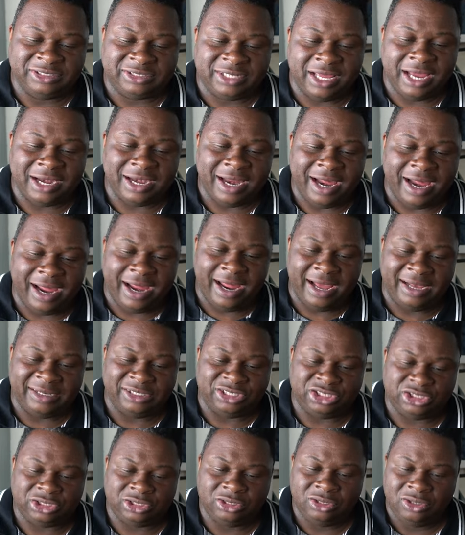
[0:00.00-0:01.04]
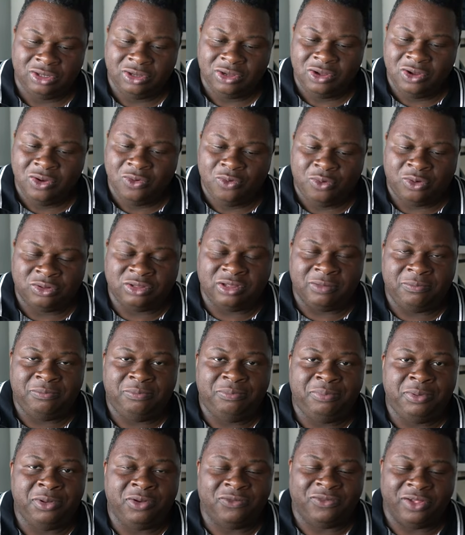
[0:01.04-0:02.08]
stacked hash
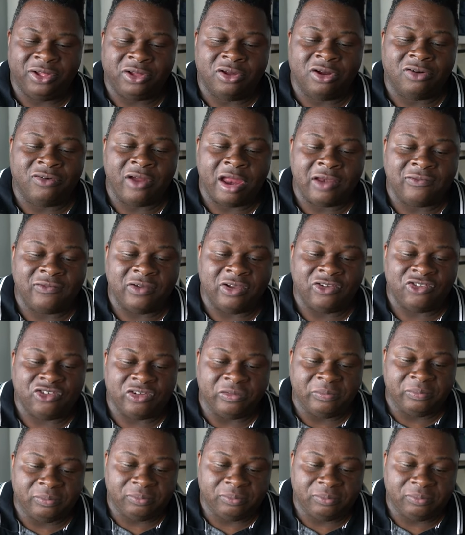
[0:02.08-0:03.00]
and beautifully cooked redfish.